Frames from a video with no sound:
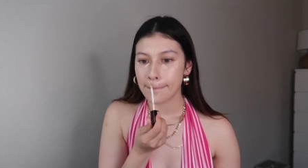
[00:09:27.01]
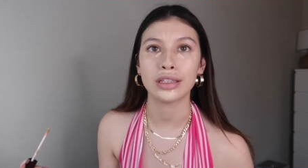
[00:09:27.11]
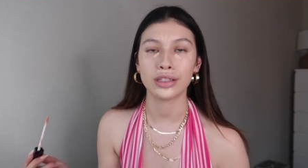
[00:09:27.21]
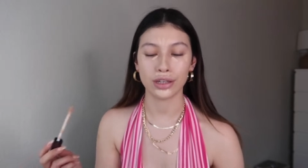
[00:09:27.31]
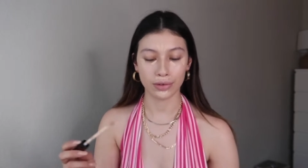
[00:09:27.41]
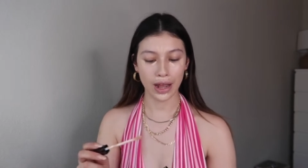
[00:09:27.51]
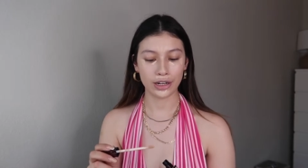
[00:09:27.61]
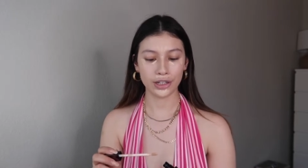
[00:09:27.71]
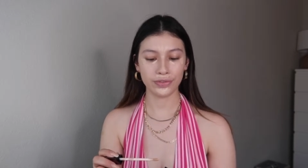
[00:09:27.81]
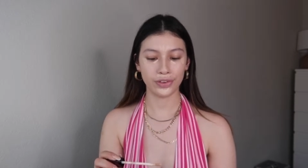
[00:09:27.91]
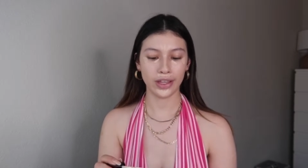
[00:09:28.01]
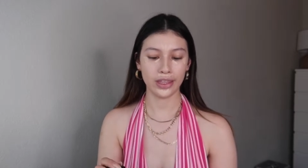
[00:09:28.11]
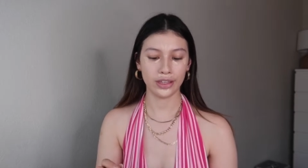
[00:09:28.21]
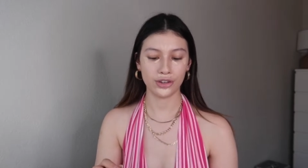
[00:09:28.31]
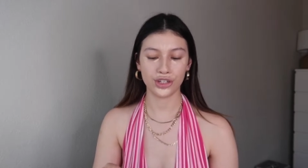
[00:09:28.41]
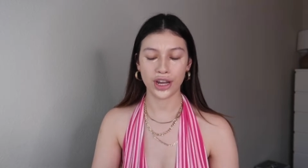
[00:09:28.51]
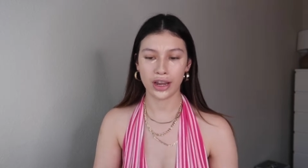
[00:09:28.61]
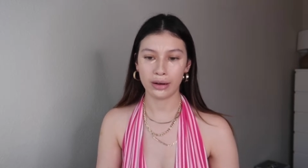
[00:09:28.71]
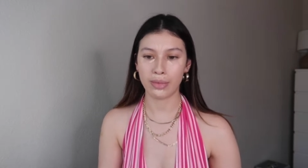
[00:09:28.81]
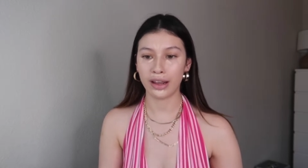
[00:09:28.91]
That's cute. I just feel like this
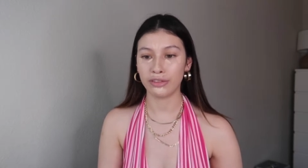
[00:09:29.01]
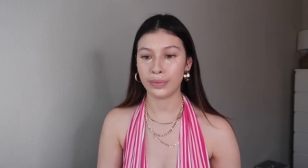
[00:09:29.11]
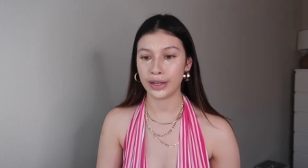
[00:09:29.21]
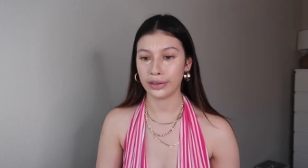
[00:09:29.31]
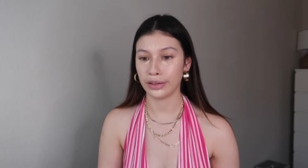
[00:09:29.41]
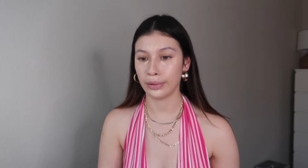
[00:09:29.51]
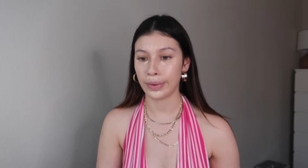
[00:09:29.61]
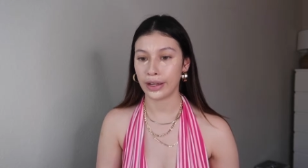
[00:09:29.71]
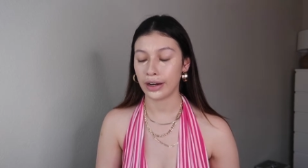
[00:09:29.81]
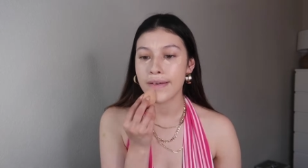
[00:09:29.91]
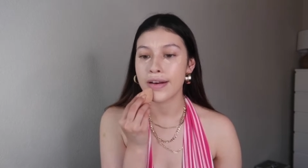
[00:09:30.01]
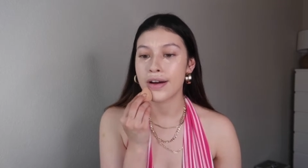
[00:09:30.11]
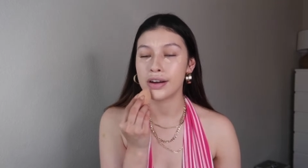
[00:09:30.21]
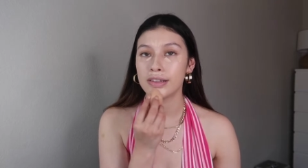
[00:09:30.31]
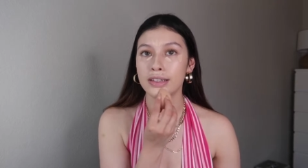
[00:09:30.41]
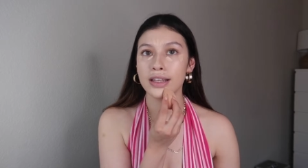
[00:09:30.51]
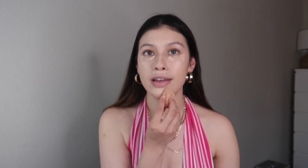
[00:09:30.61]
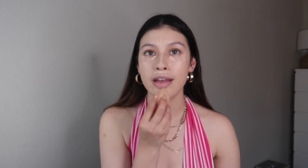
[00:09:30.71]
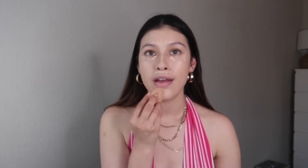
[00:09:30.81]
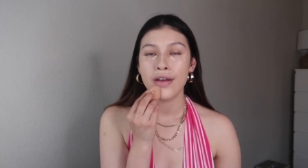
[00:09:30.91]
shade might have been a little bit, it
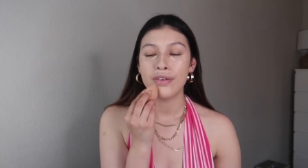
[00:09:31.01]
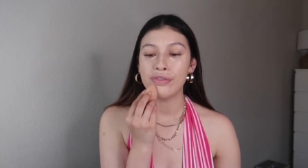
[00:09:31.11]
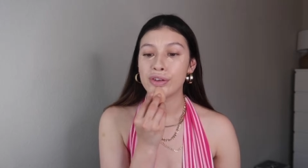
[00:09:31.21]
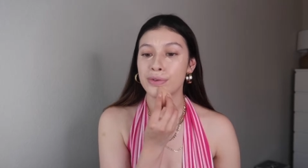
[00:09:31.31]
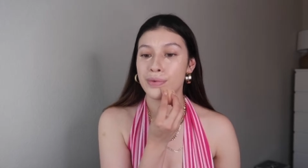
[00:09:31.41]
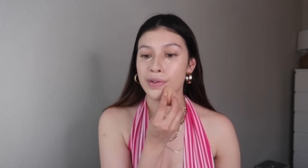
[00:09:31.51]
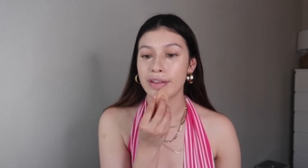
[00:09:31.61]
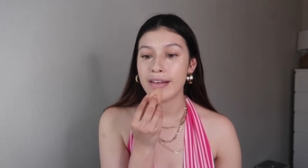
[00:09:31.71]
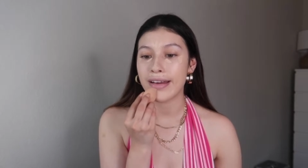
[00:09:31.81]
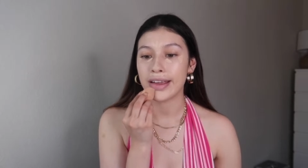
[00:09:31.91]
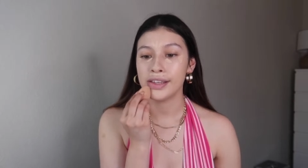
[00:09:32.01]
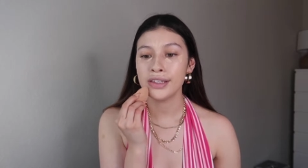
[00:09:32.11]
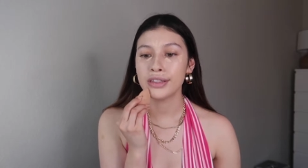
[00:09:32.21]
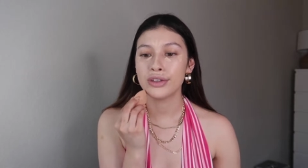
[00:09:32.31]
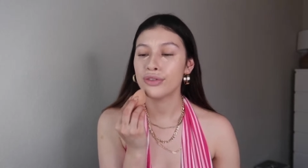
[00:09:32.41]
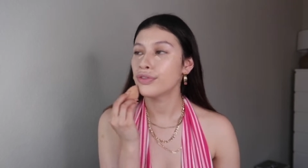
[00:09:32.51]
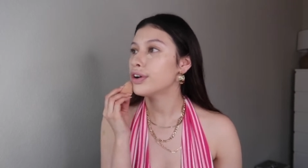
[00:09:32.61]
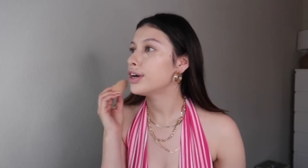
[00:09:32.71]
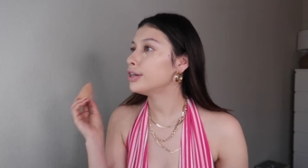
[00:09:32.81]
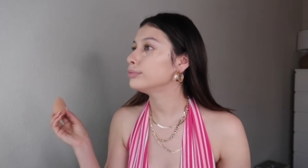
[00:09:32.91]
honestly feels really nice so
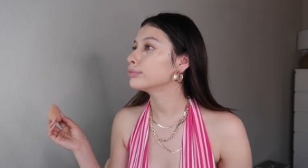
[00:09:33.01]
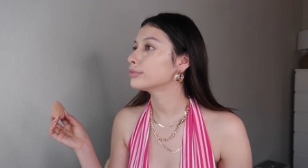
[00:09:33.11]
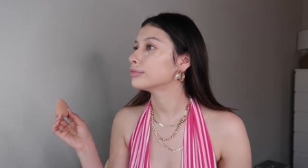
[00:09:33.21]
far.